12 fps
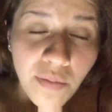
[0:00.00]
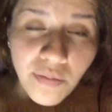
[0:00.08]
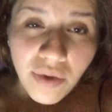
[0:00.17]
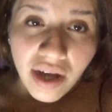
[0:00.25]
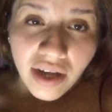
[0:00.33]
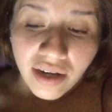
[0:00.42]

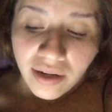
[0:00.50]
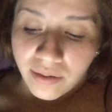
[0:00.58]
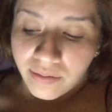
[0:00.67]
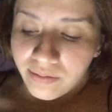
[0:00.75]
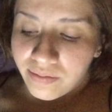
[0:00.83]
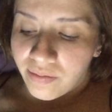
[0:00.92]
but
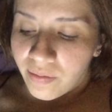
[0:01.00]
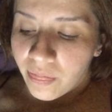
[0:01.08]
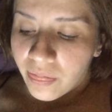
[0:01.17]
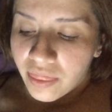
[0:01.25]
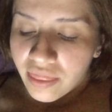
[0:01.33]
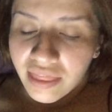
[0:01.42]
um
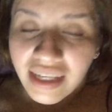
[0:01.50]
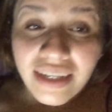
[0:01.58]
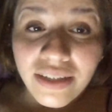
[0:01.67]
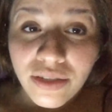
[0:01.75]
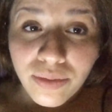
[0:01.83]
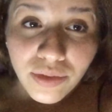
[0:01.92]
thank
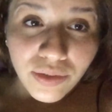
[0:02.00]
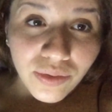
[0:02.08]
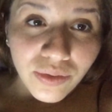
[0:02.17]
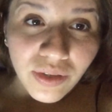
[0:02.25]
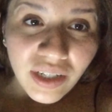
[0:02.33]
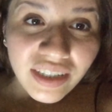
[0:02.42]
you so much
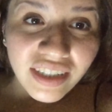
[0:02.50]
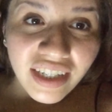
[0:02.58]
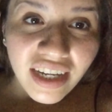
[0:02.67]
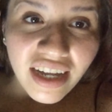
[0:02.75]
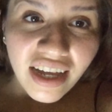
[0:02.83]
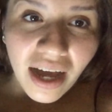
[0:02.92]
for
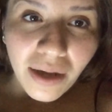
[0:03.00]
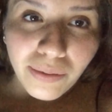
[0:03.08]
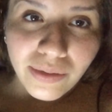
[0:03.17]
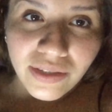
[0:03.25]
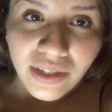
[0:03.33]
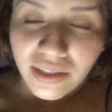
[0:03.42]
watching i
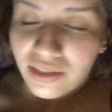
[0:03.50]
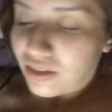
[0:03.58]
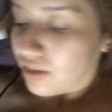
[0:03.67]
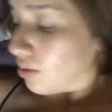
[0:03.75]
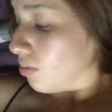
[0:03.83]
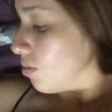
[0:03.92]
will talk to
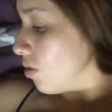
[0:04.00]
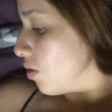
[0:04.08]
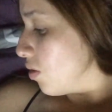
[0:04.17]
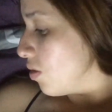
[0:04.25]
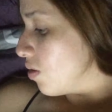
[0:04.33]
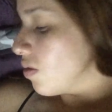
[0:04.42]
you
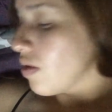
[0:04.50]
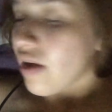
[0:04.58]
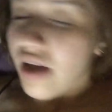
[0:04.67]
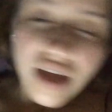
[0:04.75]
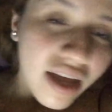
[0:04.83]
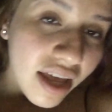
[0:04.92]
tomorrow
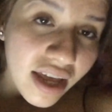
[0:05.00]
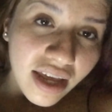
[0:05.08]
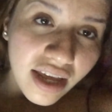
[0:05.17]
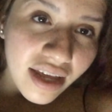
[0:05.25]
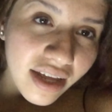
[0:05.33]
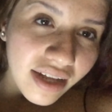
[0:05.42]

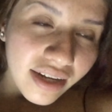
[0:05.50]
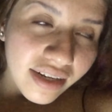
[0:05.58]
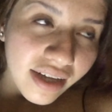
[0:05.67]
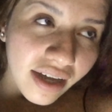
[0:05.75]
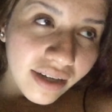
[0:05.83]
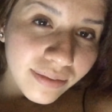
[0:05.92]
and
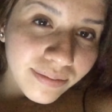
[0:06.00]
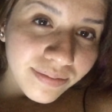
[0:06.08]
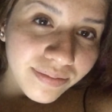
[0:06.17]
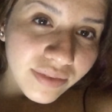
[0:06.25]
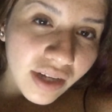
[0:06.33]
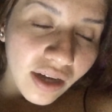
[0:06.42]

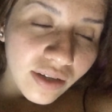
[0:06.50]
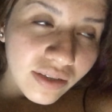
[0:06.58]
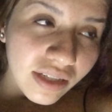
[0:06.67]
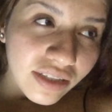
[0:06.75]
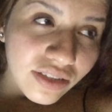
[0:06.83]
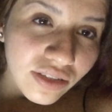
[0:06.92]
um i'll
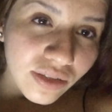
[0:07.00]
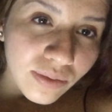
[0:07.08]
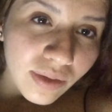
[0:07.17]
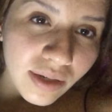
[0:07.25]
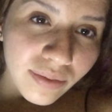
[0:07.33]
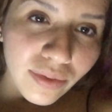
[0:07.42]
let you know
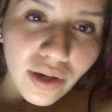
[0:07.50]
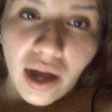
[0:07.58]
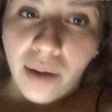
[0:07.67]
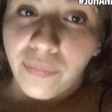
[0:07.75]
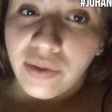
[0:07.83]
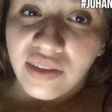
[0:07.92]
whatever
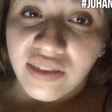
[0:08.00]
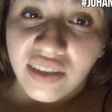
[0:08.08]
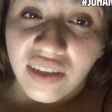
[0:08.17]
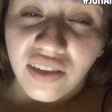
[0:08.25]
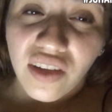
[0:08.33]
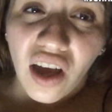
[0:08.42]
happens So
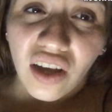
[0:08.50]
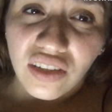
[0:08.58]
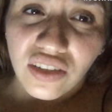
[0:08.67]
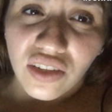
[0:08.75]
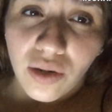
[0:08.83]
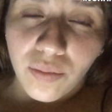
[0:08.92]
the
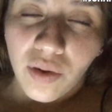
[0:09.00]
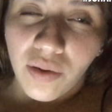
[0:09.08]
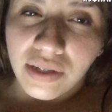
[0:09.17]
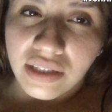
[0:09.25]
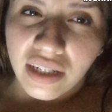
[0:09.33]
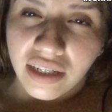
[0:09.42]
doctor i'll
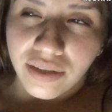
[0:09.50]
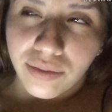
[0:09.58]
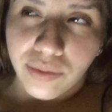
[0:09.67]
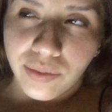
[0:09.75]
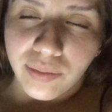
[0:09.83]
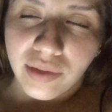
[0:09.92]
probably take you
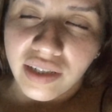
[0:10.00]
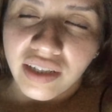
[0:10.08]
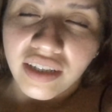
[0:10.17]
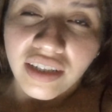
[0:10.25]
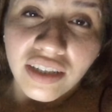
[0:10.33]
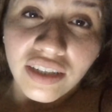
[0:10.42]
with me
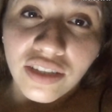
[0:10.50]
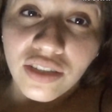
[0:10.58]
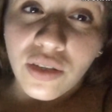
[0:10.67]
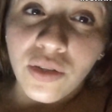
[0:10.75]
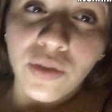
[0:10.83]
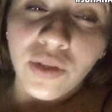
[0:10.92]

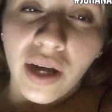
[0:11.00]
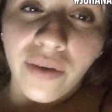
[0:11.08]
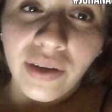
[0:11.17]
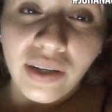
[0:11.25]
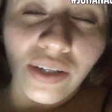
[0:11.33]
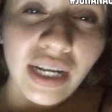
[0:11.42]
so
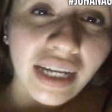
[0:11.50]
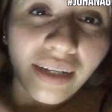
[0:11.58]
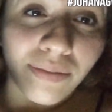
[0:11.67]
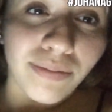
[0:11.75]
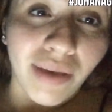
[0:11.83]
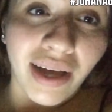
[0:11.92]
have a good night
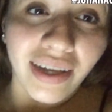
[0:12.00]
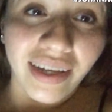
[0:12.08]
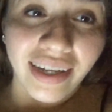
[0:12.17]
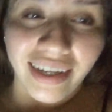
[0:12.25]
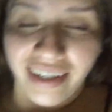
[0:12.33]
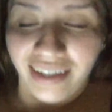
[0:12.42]
bye